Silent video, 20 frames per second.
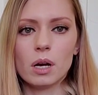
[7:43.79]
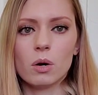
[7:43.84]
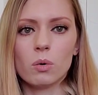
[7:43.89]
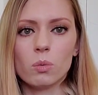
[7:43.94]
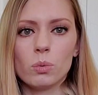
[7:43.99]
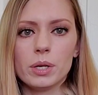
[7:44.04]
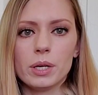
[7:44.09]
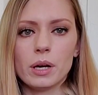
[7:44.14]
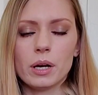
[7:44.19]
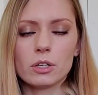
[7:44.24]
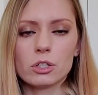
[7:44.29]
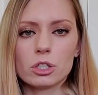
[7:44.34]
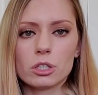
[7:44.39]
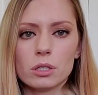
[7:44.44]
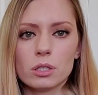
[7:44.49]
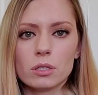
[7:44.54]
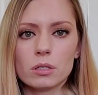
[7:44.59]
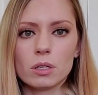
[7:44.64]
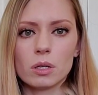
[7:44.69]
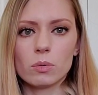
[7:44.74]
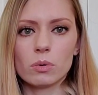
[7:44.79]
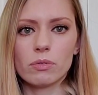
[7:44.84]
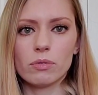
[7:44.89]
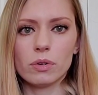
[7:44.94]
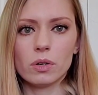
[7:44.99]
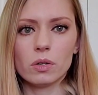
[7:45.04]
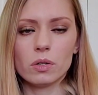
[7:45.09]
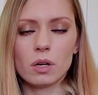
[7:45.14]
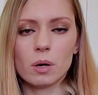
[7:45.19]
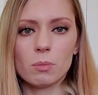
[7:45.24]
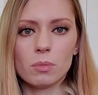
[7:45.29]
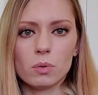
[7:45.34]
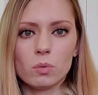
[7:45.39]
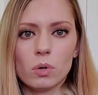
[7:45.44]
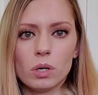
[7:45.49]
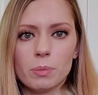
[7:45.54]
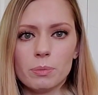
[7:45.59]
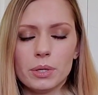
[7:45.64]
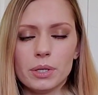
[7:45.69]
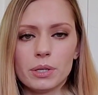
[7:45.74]
we actually start with finger number
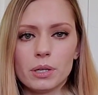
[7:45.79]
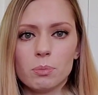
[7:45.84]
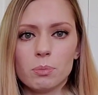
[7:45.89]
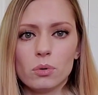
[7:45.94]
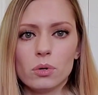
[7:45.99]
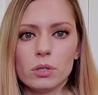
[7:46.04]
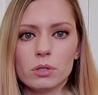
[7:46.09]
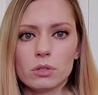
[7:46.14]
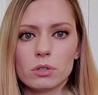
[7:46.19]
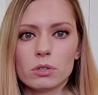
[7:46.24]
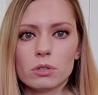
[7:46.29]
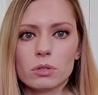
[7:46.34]
1 being our pointer.